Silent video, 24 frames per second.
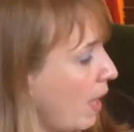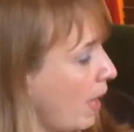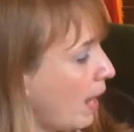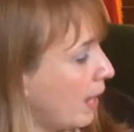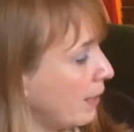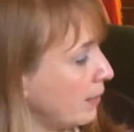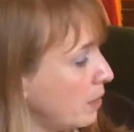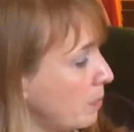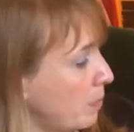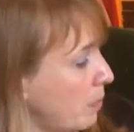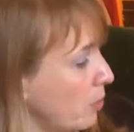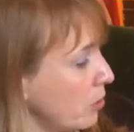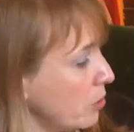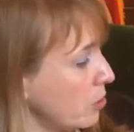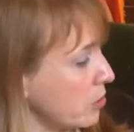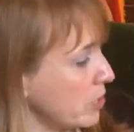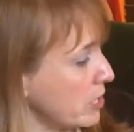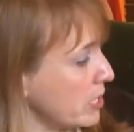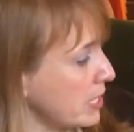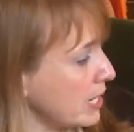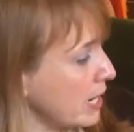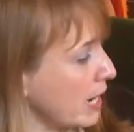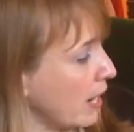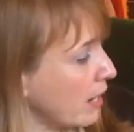At the poultry
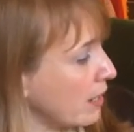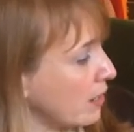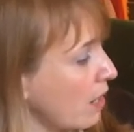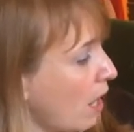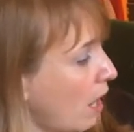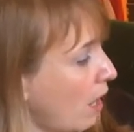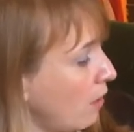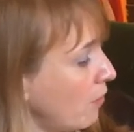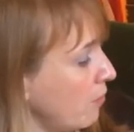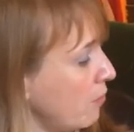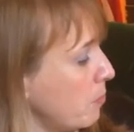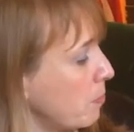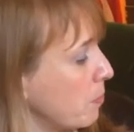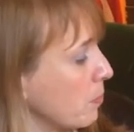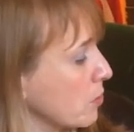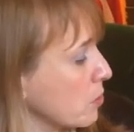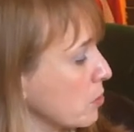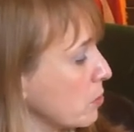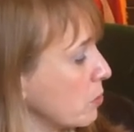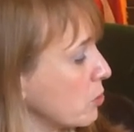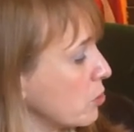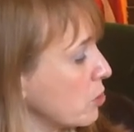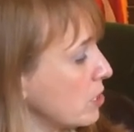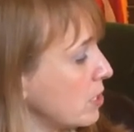stand, all of the
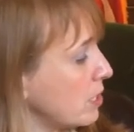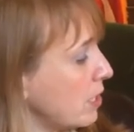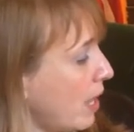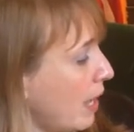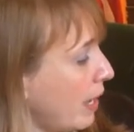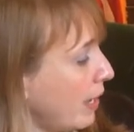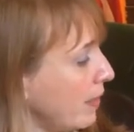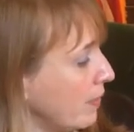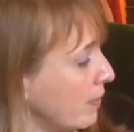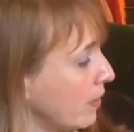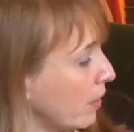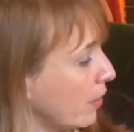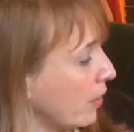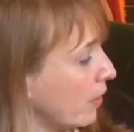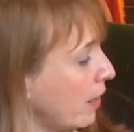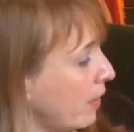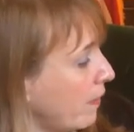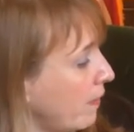birds were just lying there,